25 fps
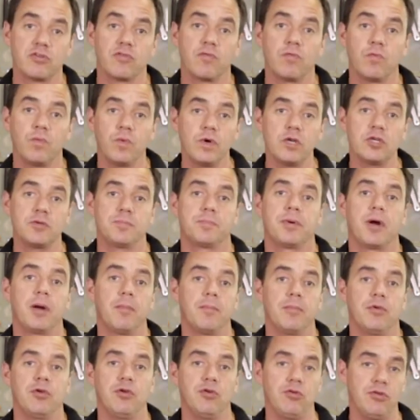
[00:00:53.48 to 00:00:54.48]
of which
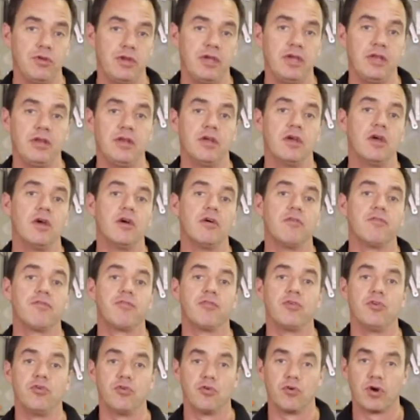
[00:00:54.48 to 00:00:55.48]
pump you need
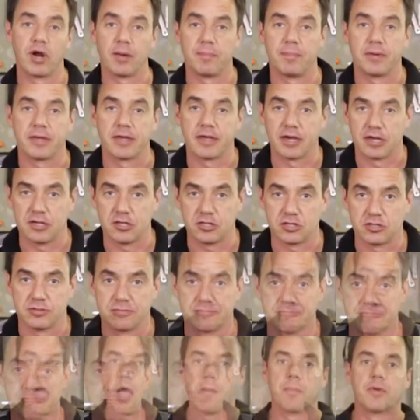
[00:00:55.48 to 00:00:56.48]
for your application.
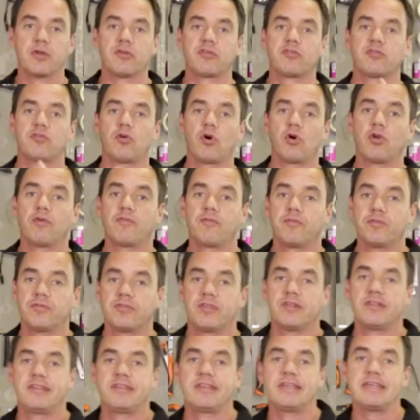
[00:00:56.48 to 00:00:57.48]
I'm going to start off with
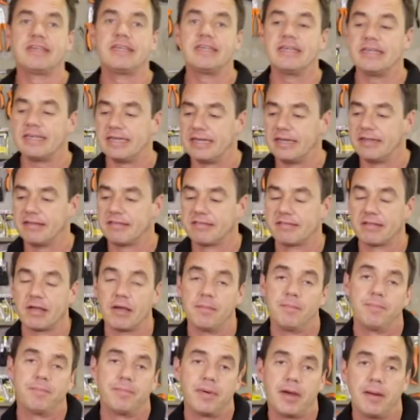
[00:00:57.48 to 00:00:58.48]
the DE
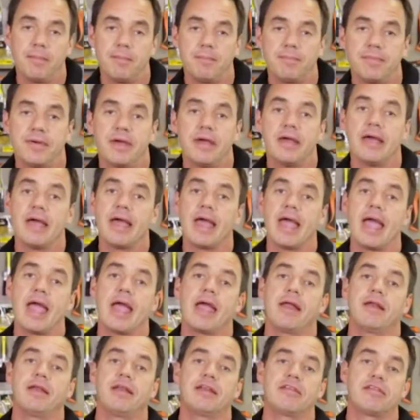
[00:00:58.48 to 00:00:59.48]
sub pump
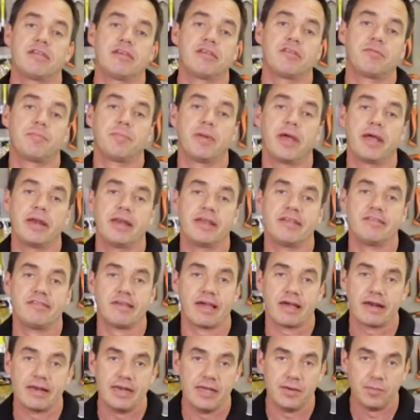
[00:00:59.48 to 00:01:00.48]
and it's explained
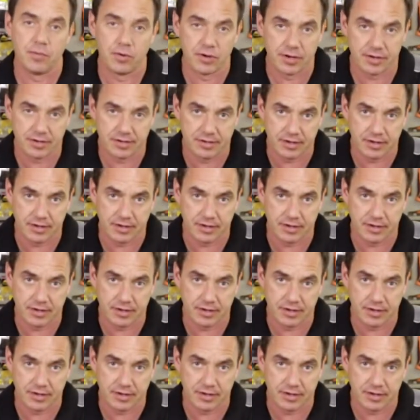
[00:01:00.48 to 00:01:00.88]
exactly what it